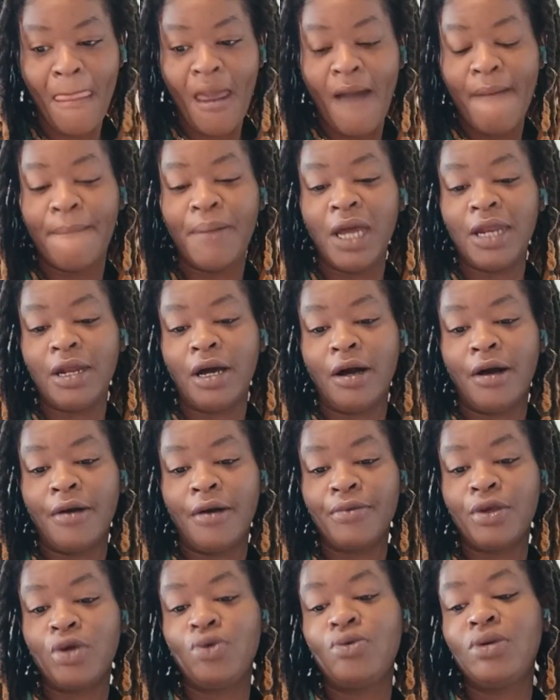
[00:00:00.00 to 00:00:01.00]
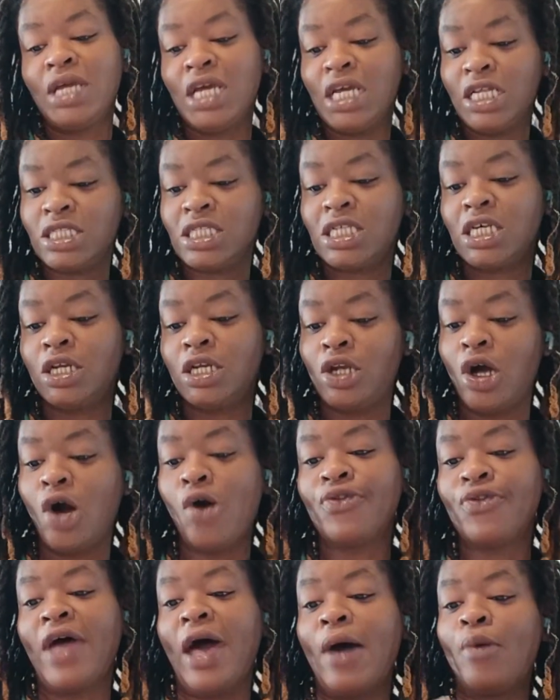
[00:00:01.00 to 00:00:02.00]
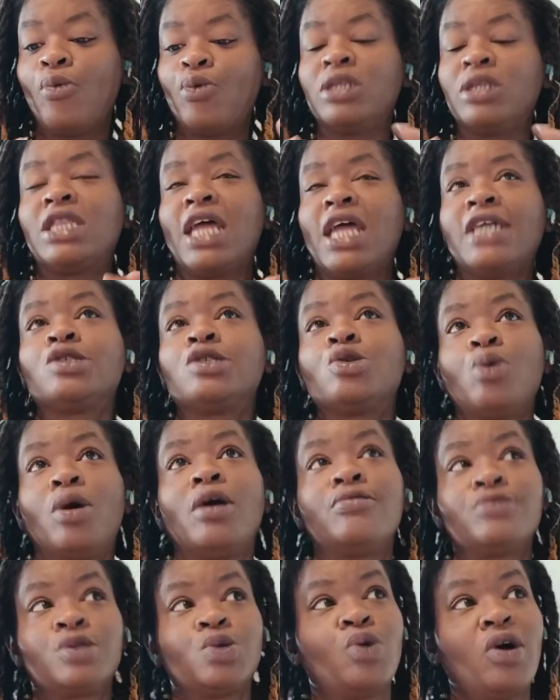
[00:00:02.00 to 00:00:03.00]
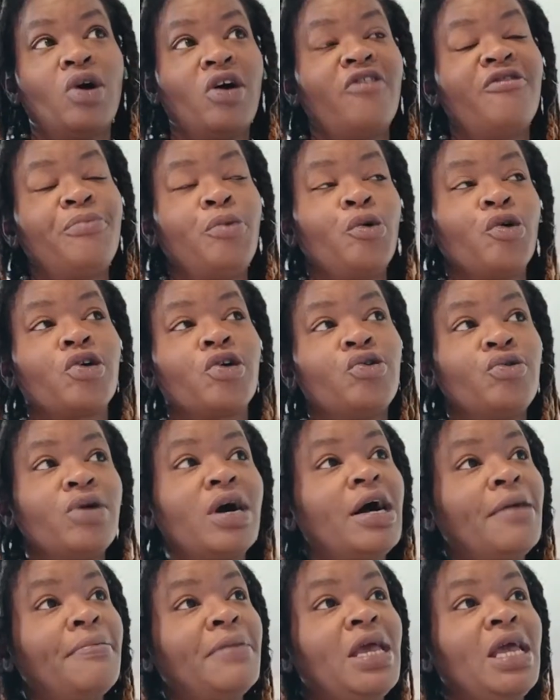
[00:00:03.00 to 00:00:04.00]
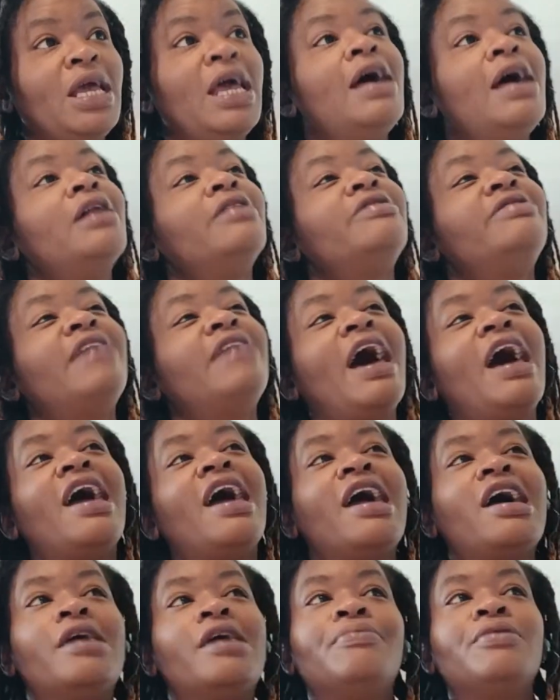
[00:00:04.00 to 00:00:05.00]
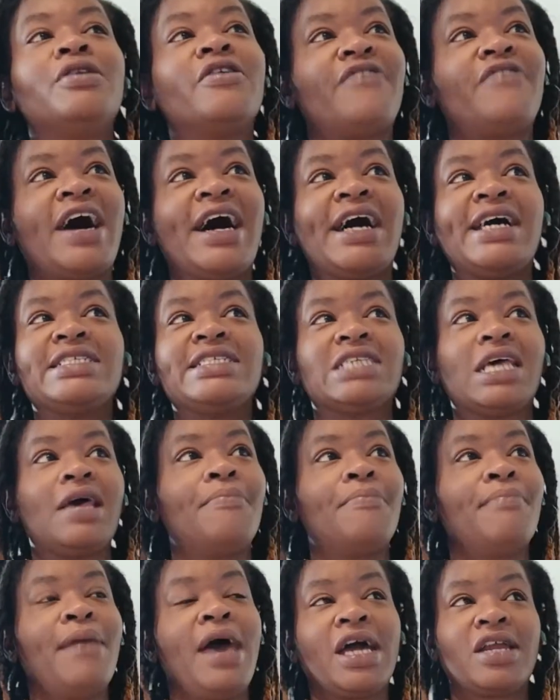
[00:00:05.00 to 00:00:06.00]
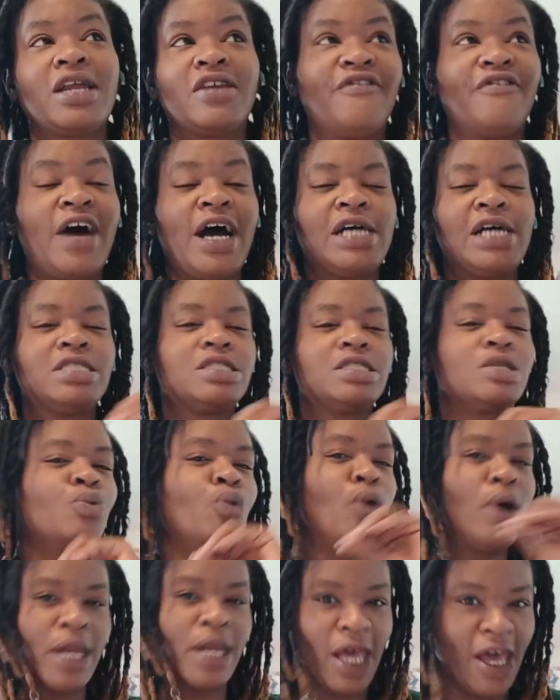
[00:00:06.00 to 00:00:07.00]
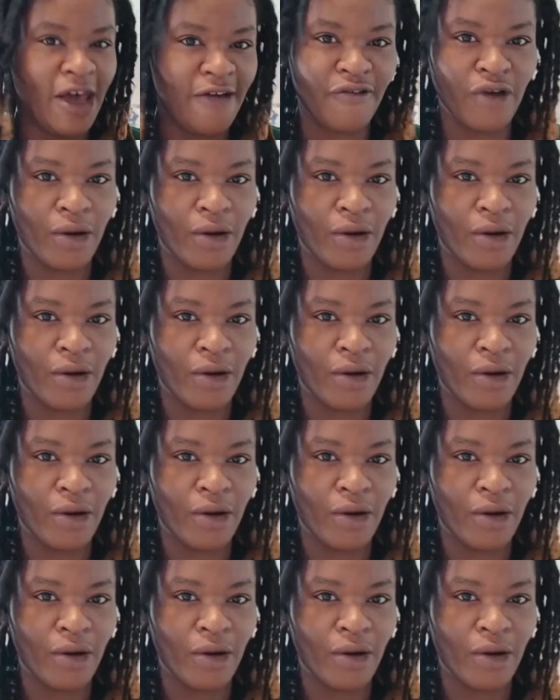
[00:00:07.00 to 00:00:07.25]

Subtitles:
But you need to know that with that 12-12 portal coming, that amplifies and magnifies whatever